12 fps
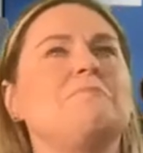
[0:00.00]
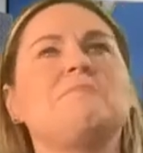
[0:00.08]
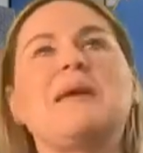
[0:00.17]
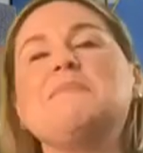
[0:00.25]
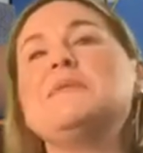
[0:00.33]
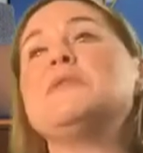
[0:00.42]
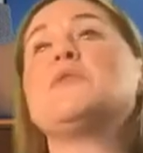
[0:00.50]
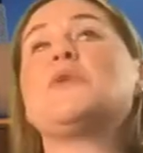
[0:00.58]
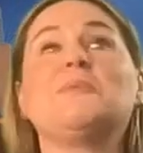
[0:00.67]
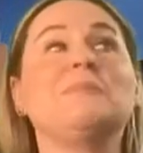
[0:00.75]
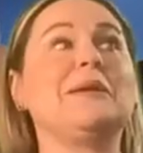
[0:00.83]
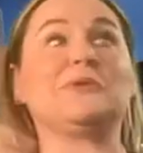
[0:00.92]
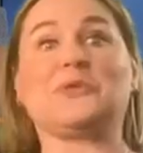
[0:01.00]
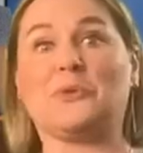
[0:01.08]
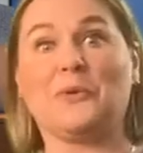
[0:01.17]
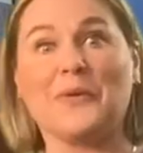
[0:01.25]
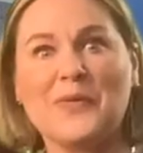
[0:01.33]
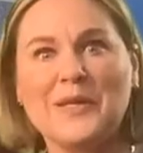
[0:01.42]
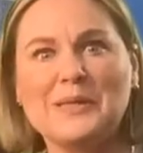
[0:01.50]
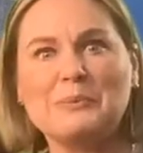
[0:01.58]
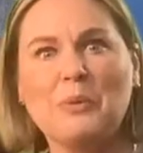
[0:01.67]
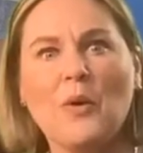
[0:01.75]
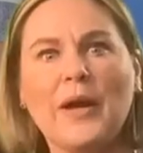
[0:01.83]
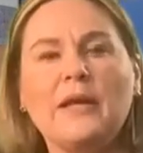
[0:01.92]
maybe they're middle school at this
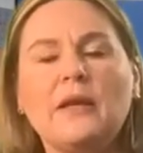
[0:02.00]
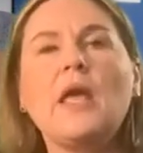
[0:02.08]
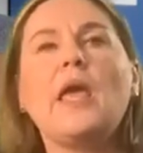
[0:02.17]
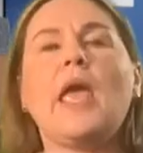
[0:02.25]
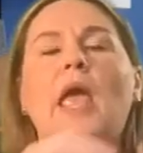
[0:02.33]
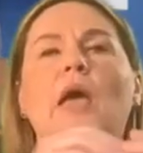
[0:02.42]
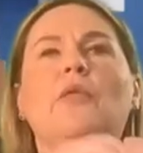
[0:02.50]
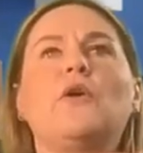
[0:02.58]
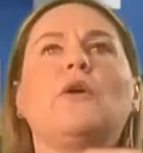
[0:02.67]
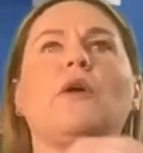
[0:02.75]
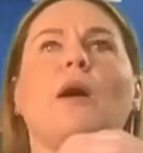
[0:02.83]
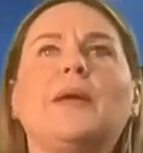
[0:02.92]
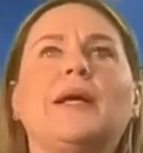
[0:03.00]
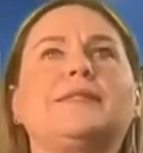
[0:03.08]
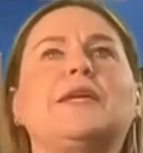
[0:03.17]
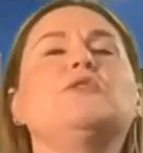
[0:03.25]
point and I'm not